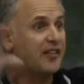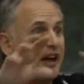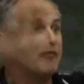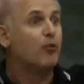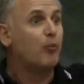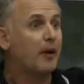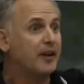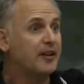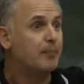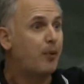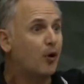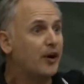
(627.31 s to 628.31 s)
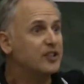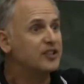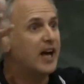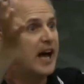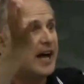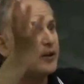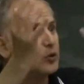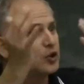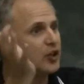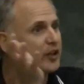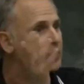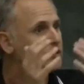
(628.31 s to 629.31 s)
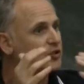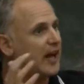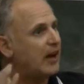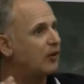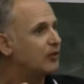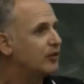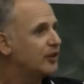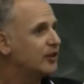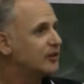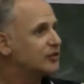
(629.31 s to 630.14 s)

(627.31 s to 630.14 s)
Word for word: they have more money in their pockets, and it all trickles down